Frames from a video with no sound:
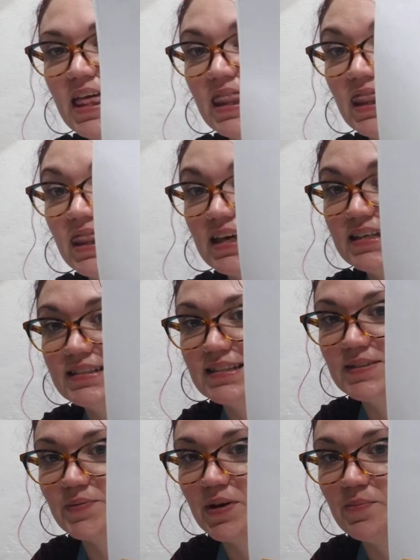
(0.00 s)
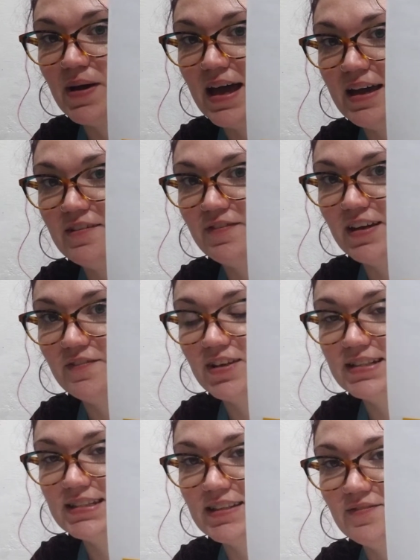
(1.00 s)
This is one of my
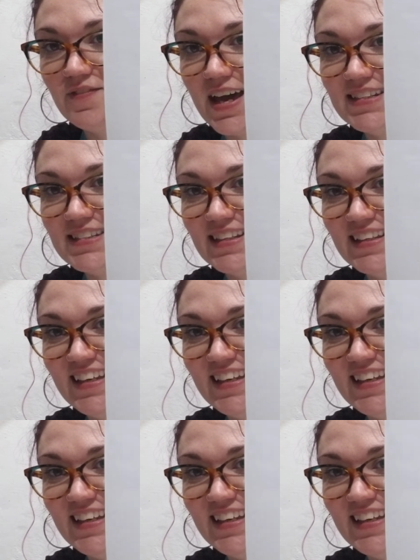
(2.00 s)
favorites of Vasily